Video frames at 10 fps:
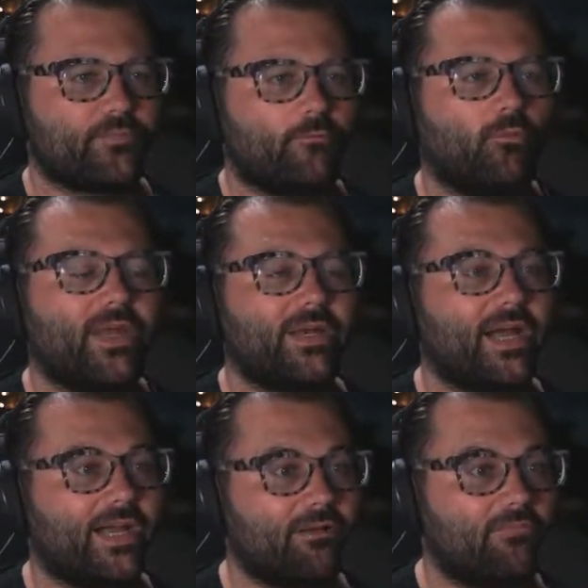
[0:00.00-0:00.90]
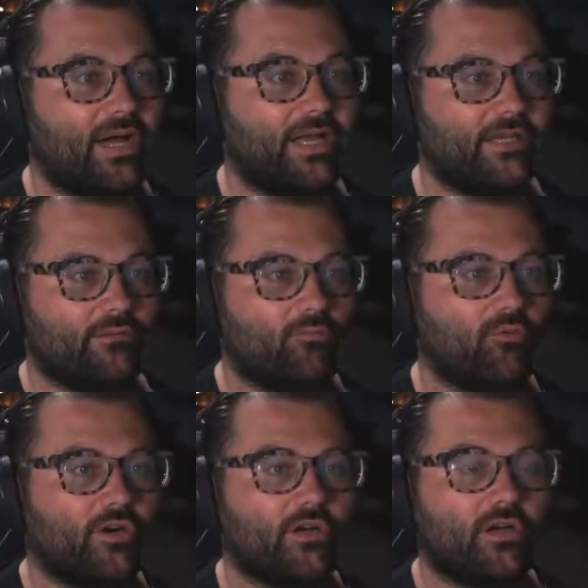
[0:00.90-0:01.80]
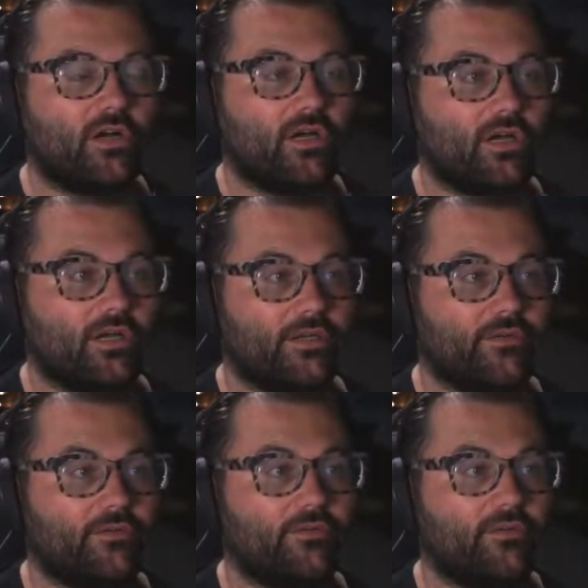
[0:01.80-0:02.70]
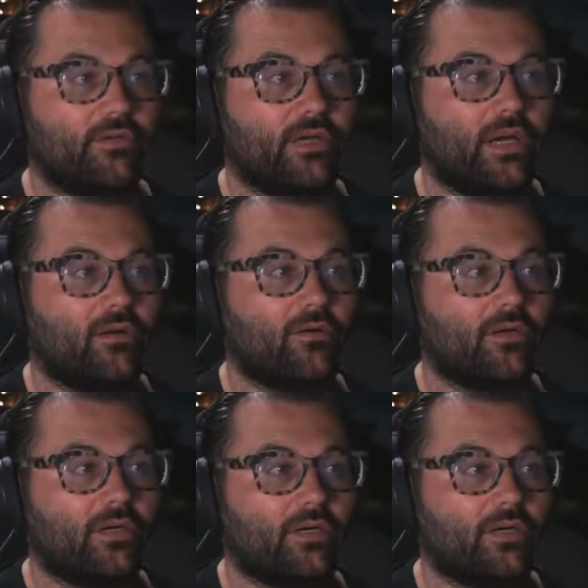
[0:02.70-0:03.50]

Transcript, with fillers: We had a guy come by and work on our,